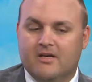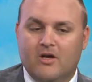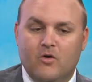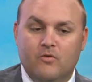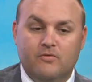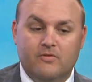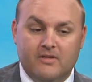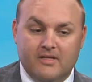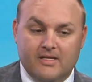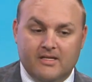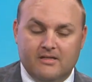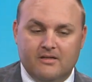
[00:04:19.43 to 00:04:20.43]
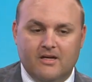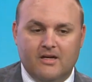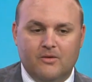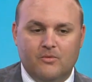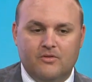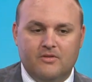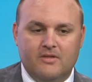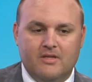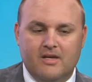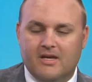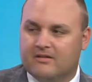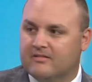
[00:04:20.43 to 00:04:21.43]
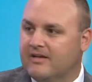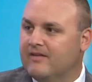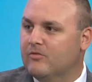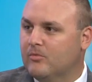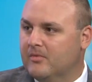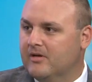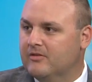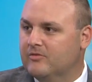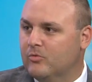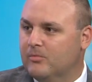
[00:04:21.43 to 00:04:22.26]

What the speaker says: Hopefully, within the next several months,